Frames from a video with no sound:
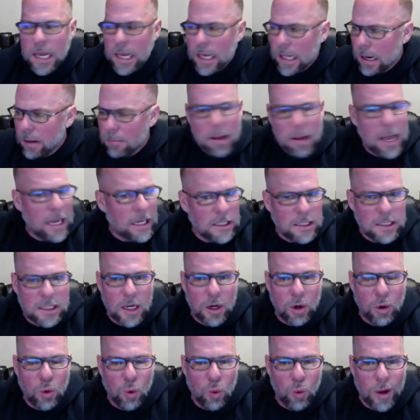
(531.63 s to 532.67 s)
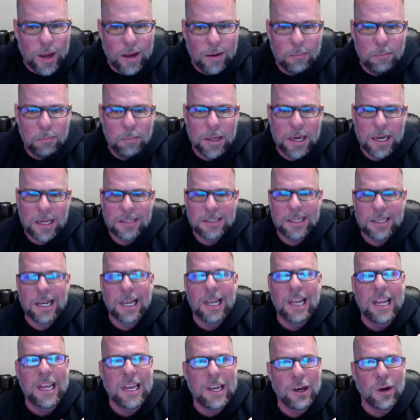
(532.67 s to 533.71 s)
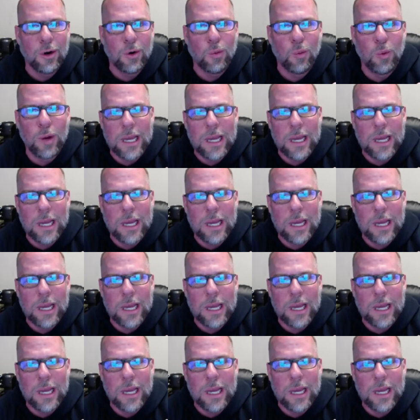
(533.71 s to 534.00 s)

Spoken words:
And it may sell quick, but as a lender,